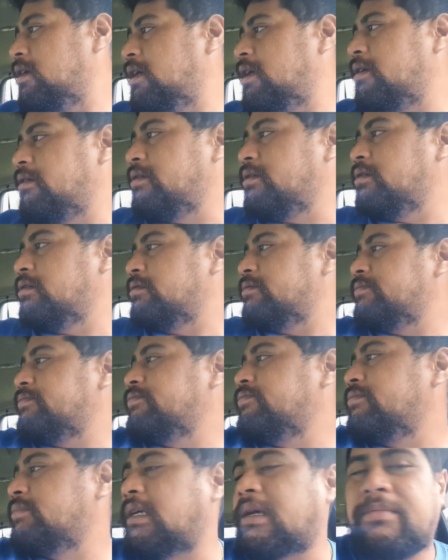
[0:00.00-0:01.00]
I don't know.
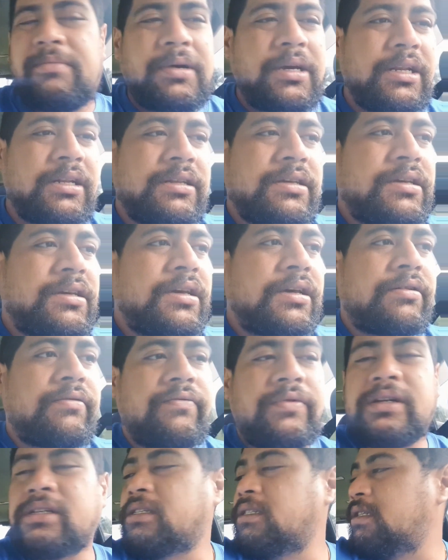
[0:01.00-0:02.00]
I might get a
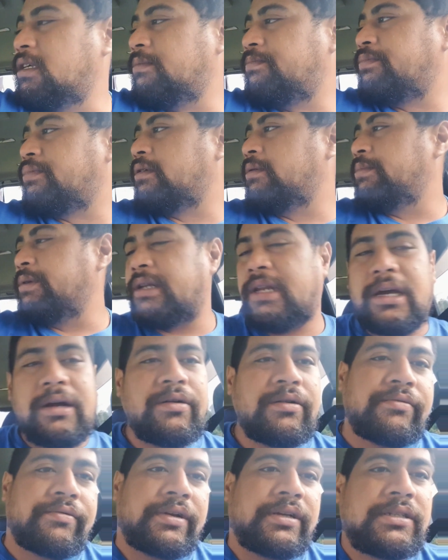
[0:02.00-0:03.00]
rest, probably an
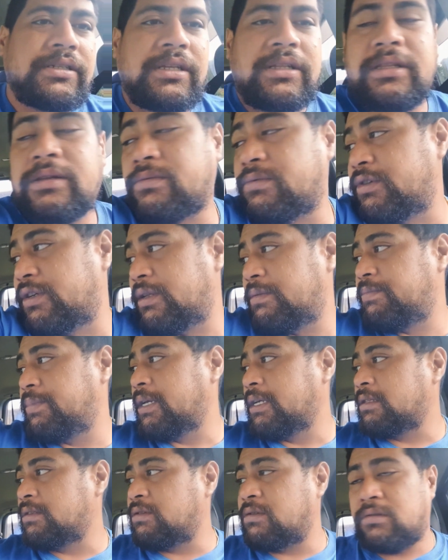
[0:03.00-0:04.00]
hour rest, and then we'll head
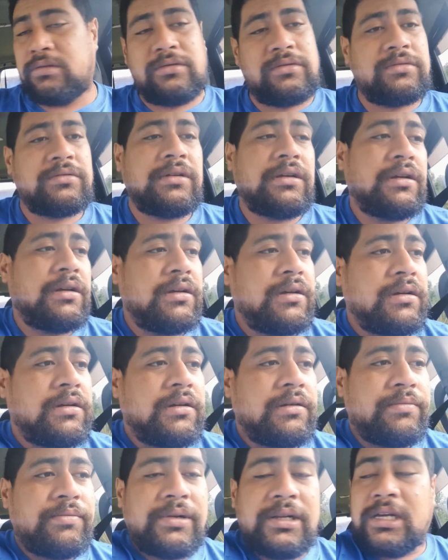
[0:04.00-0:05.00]
back to
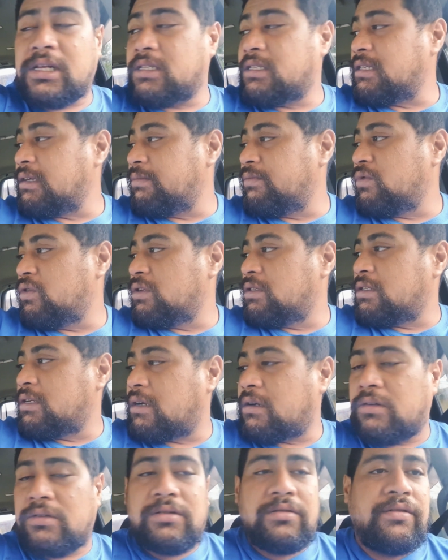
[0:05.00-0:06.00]
plant some more
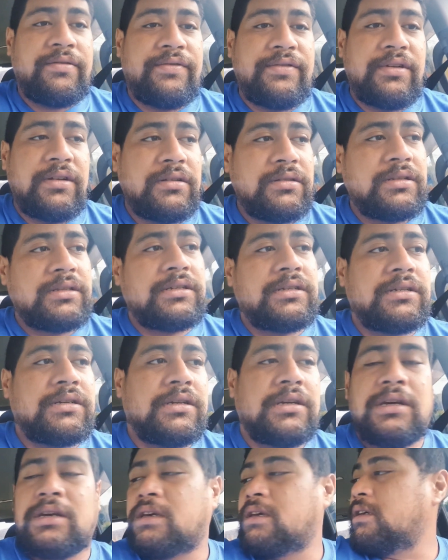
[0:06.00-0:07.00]
taro. If not,
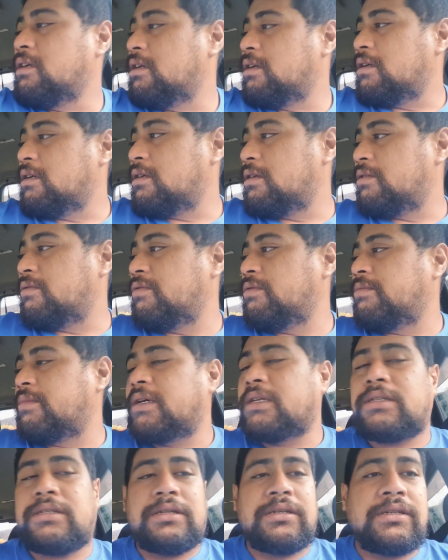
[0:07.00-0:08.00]
we
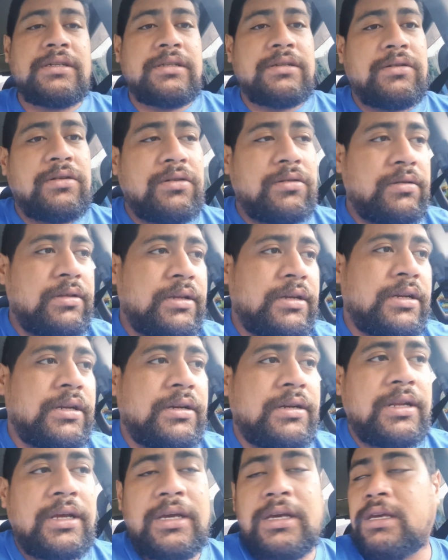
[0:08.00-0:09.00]
might just call it a
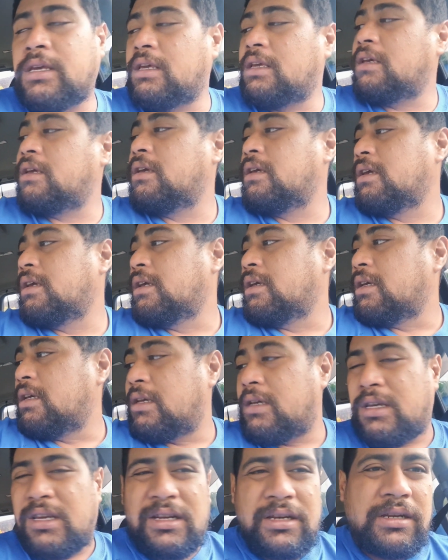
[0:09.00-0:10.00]
day
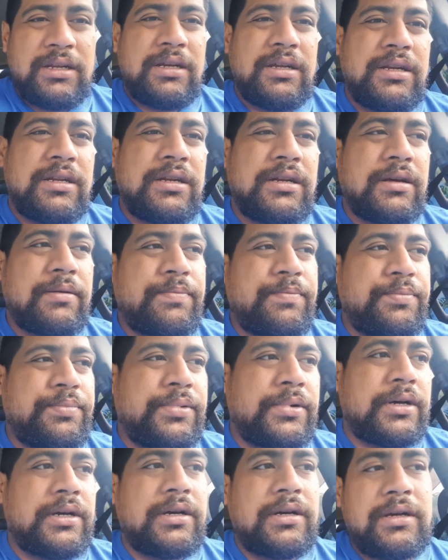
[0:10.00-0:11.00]
and hit it up
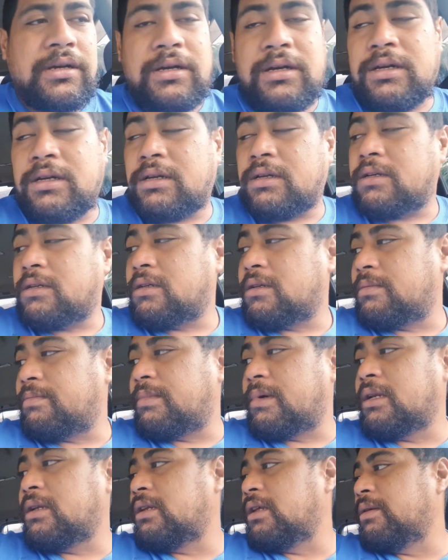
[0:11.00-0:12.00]

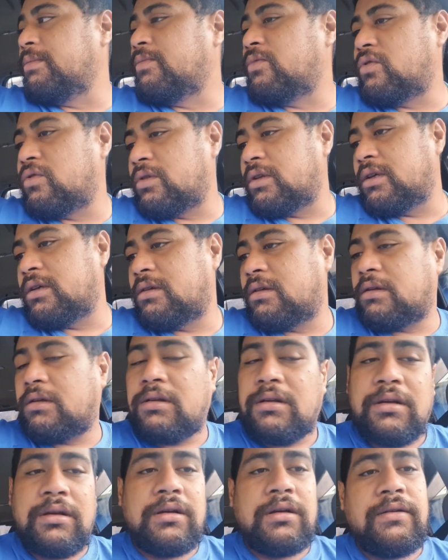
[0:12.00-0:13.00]
Monday morning,
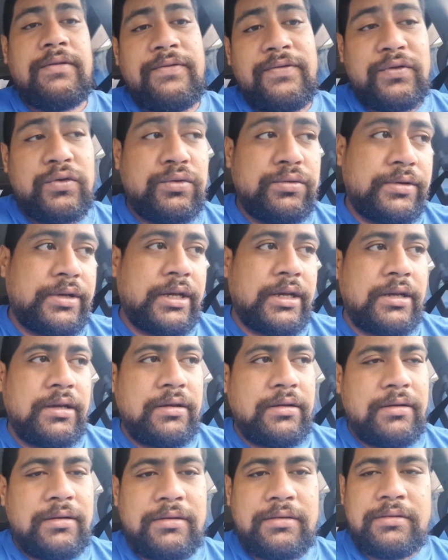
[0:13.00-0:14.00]
full day.